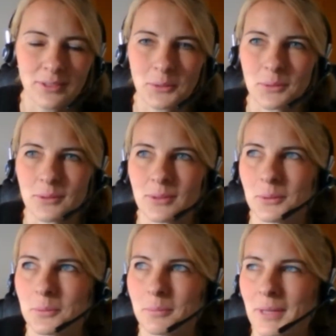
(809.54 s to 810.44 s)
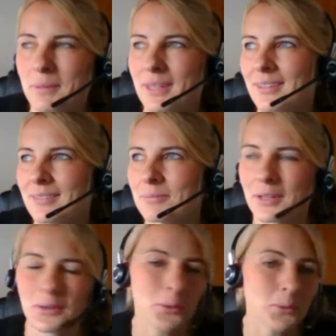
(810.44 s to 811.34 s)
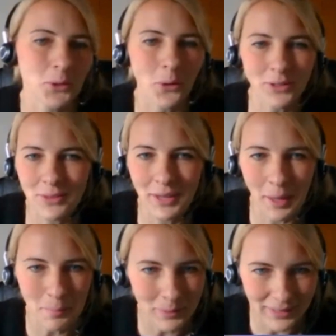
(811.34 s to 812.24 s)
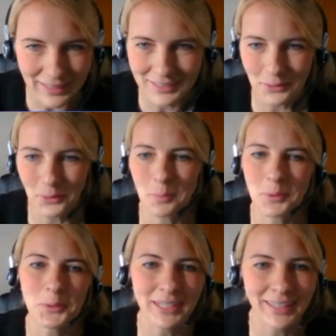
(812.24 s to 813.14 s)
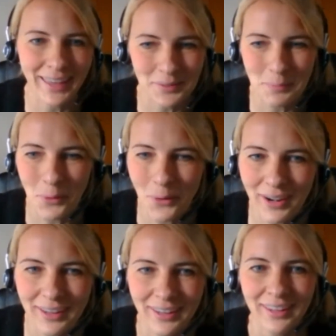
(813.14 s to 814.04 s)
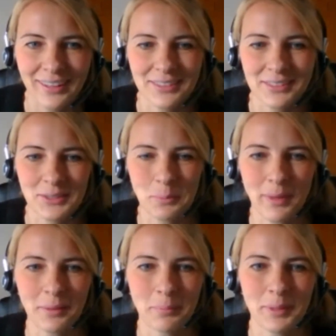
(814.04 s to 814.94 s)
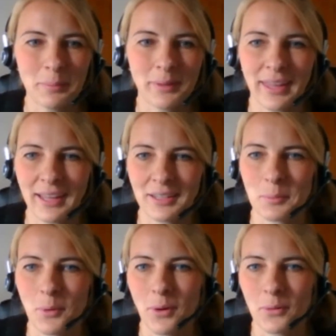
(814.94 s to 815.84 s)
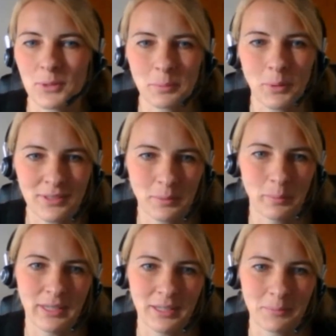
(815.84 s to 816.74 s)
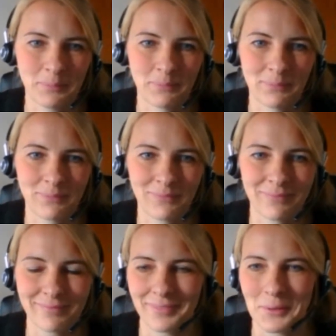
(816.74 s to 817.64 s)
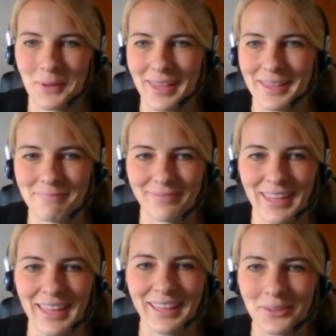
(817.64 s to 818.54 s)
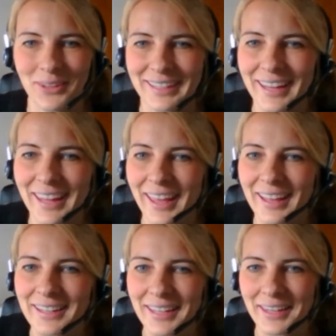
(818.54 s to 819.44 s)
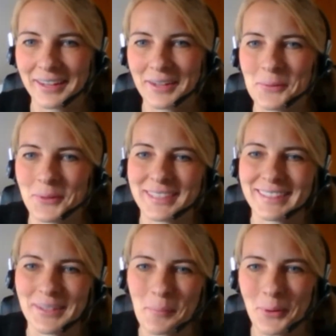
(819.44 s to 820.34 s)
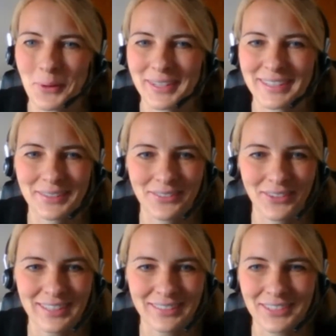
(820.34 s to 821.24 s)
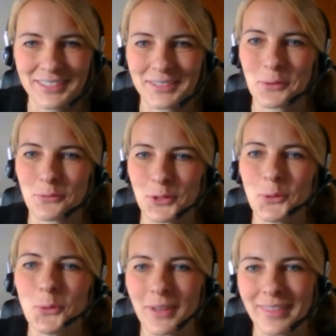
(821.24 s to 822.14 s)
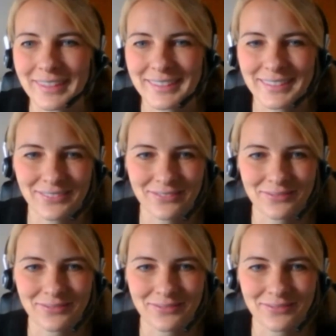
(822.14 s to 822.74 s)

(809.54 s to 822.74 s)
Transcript: To maybe, I don't know, talk to the companies or communicate more to make people act more responsibly. Okay, thank you. And Leire, what is your point? What is your view on this?